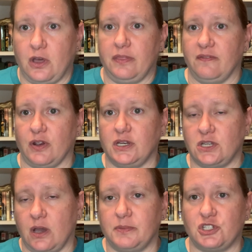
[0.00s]
on the very
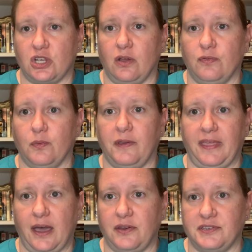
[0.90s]
top shelf
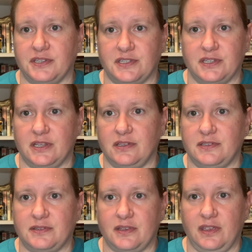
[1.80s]
without assistance,